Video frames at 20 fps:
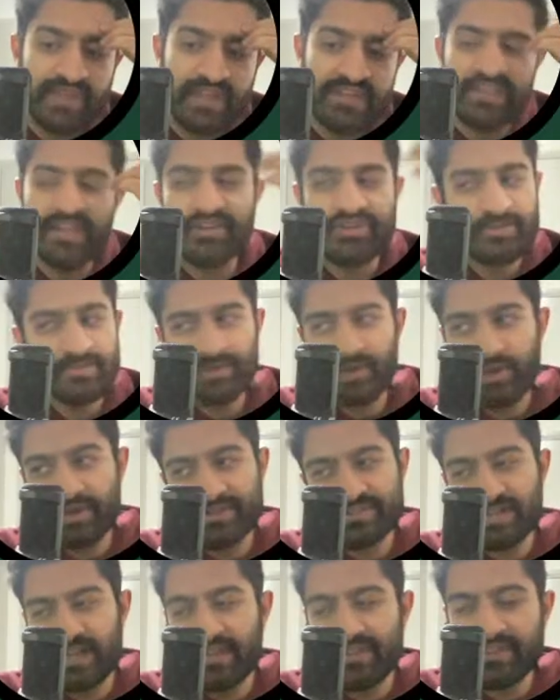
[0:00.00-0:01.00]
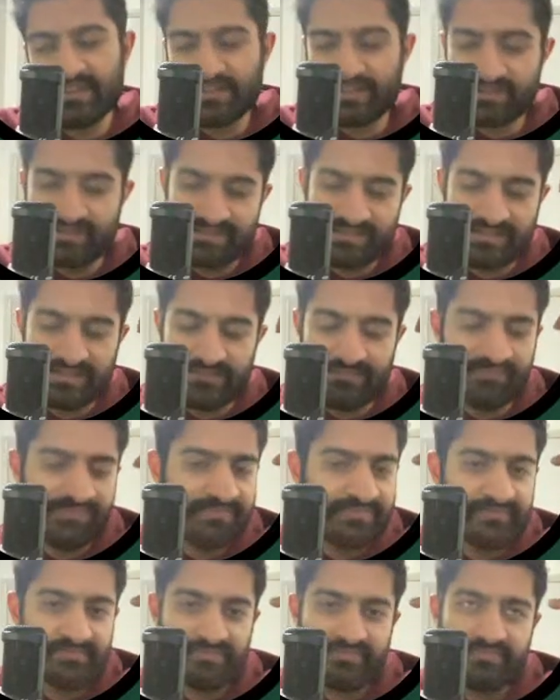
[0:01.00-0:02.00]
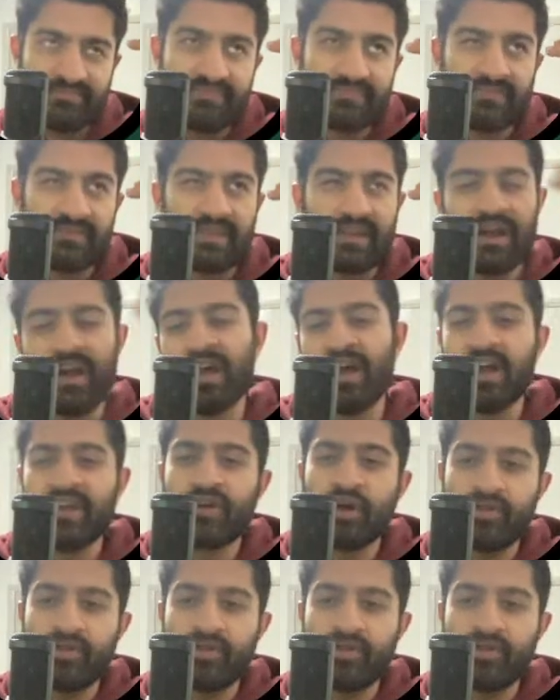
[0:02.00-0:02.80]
And yeah, to be honest, I think I